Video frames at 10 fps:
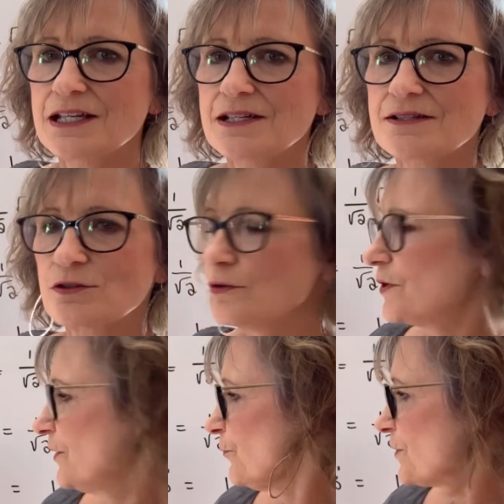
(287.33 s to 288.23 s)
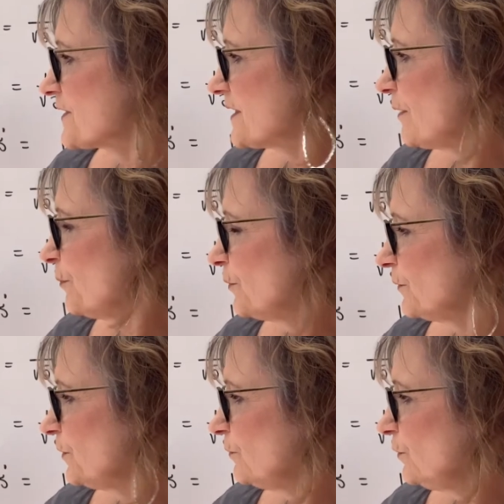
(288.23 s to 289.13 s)
So if, for example,
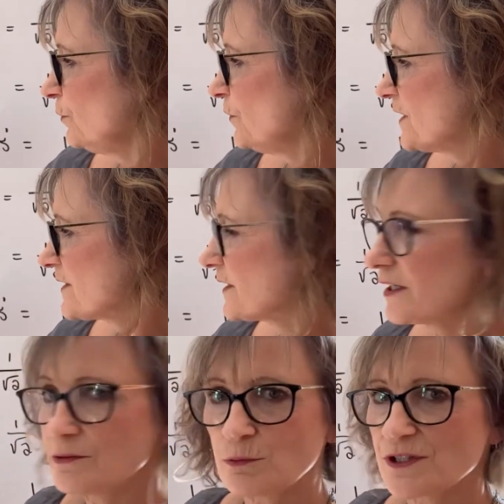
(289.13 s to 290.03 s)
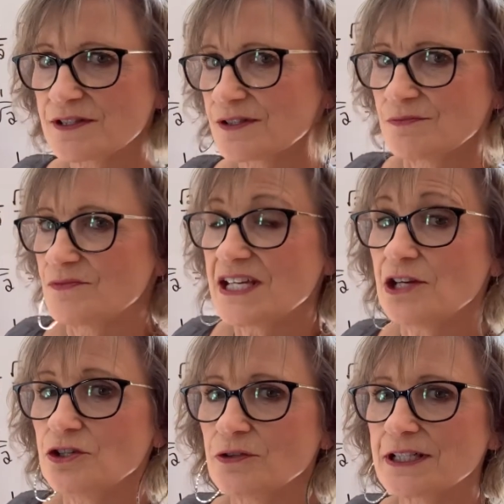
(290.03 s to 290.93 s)
you knew this side was
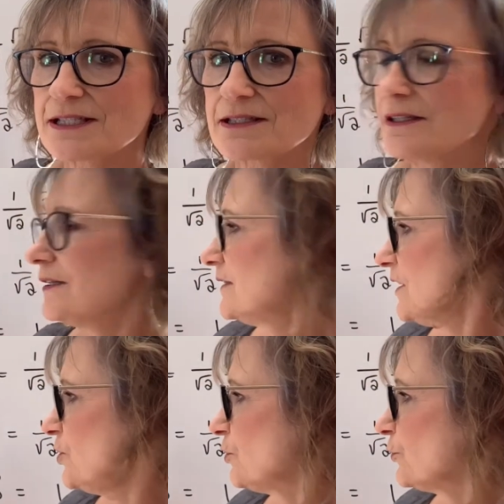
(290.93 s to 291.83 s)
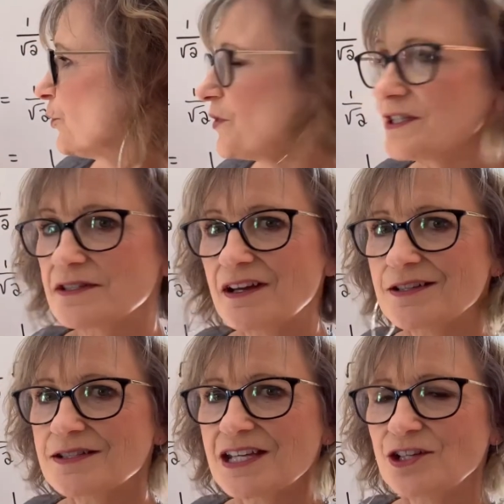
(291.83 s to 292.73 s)
10 units then you'll know this side
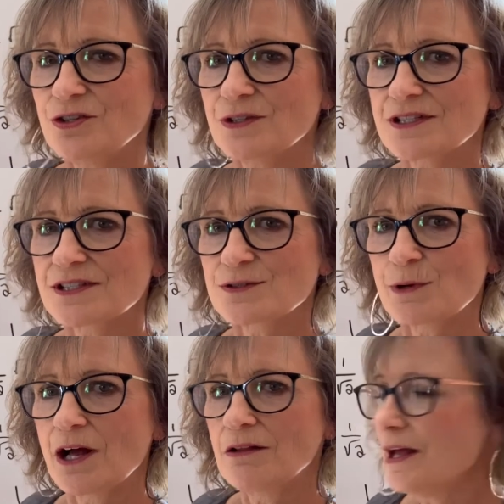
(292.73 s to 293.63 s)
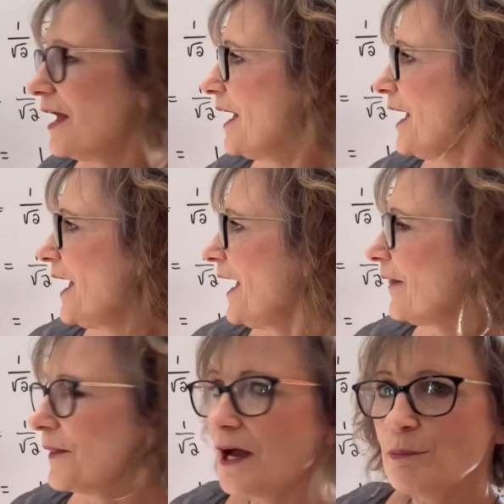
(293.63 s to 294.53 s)
is 10 units as well,
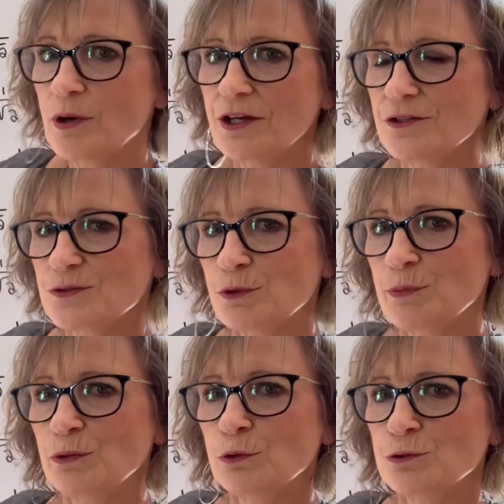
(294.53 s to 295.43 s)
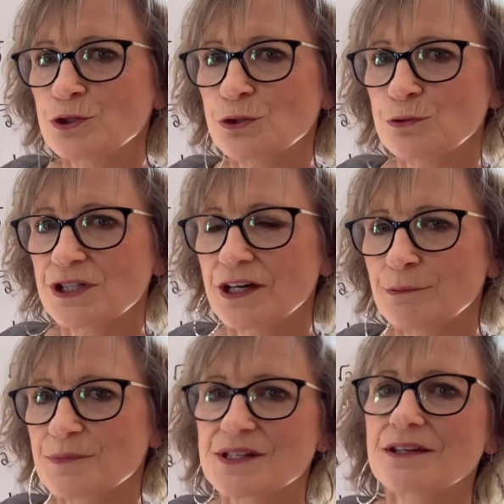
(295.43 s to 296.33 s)
and the hypotenuse will be root 2
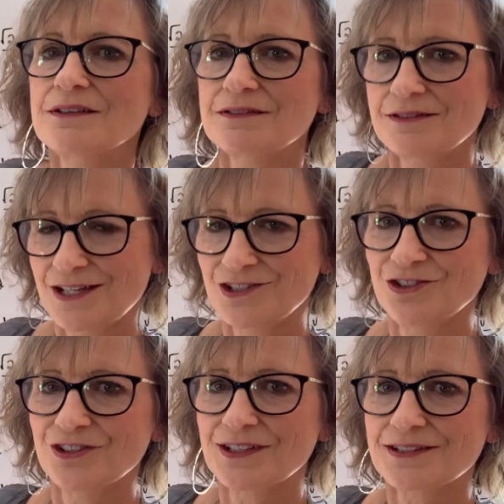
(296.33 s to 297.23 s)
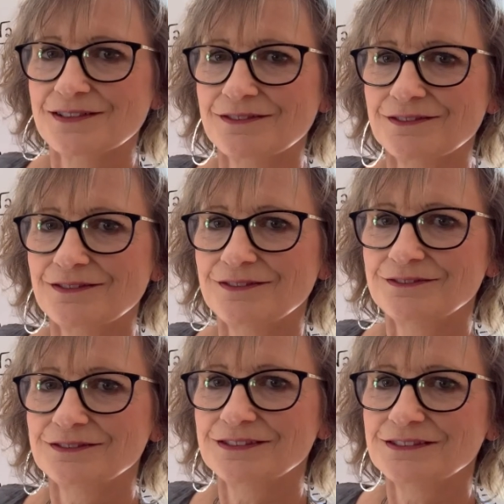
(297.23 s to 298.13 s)
times 10 units.
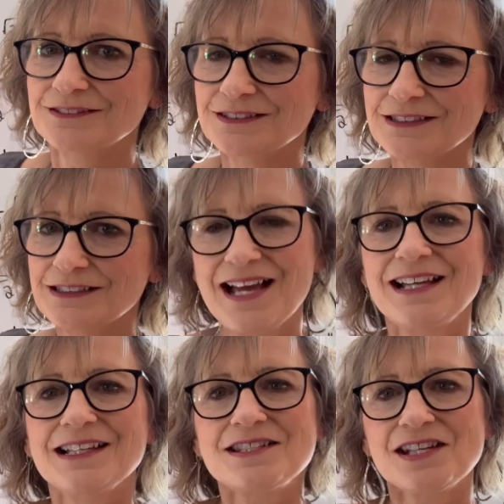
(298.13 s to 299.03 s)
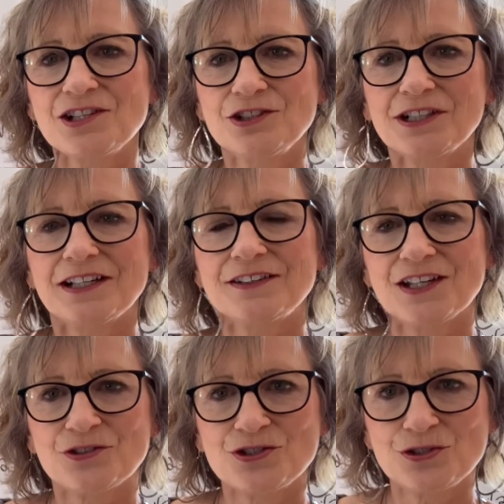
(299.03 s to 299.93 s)
Let's take a look at the
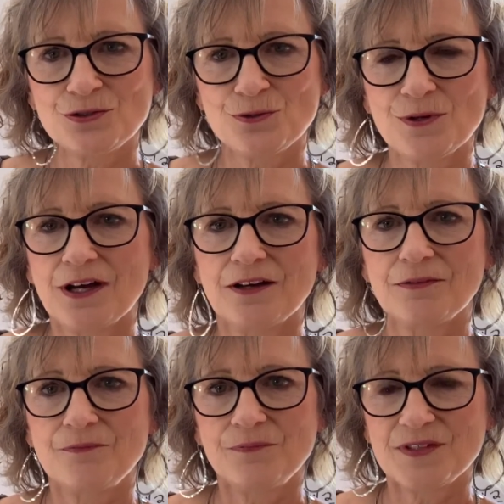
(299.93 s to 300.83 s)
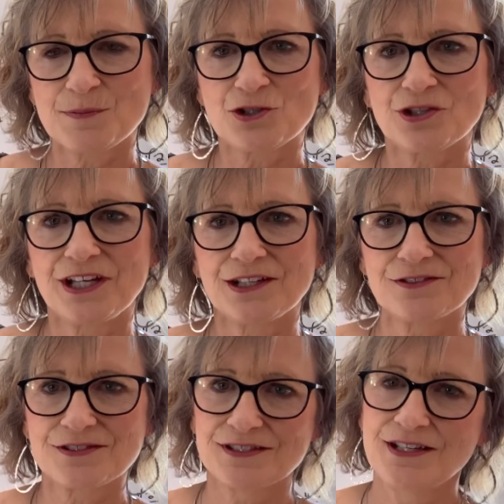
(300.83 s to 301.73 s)
other two um, special
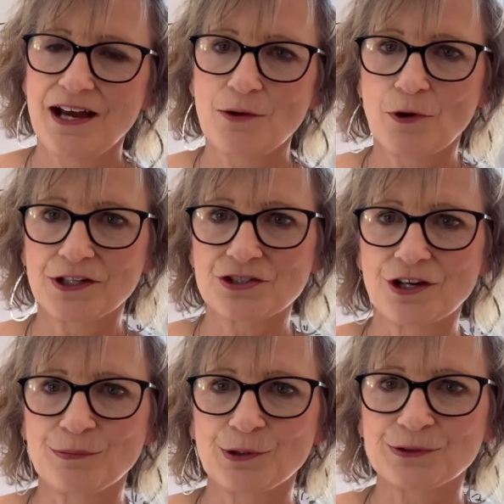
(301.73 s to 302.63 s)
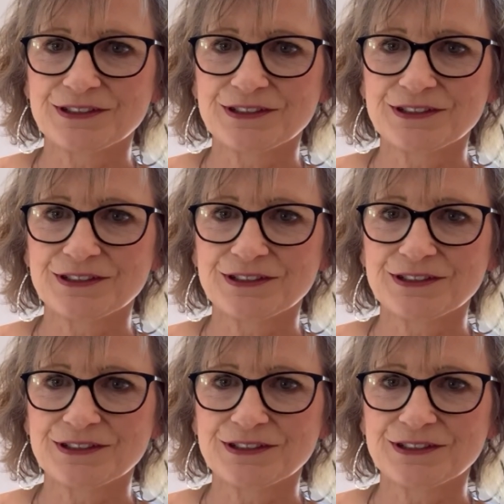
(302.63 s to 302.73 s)
angles I want to talk about.